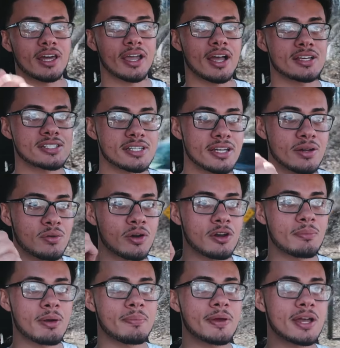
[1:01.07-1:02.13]
Like I said in one
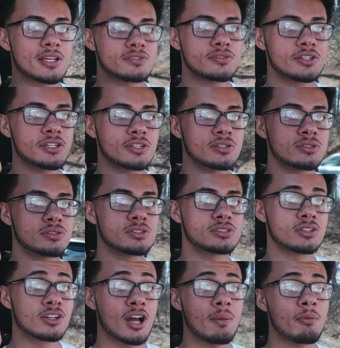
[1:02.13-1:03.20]
of my past videos,
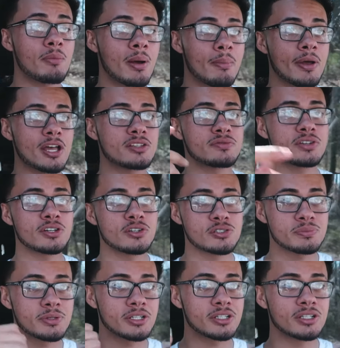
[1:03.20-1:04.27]
a couple of my past videos,
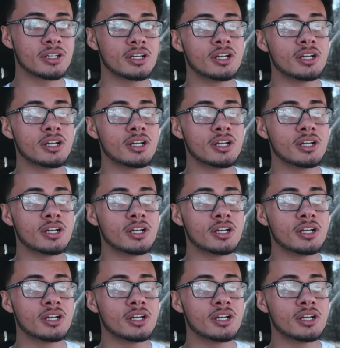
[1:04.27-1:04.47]
but